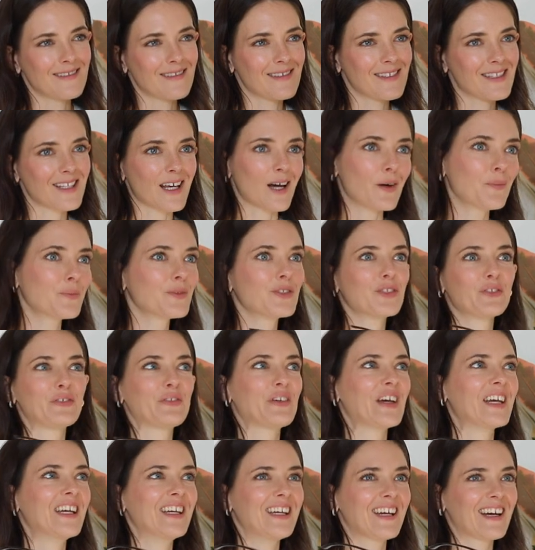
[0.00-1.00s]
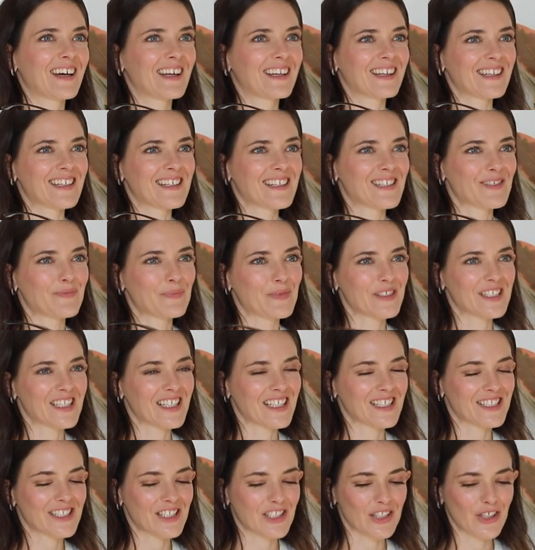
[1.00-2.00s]
some UV at least
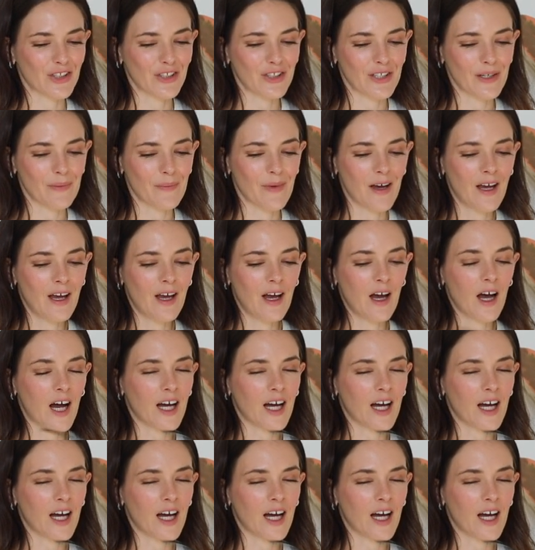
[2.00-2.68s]
protection on them,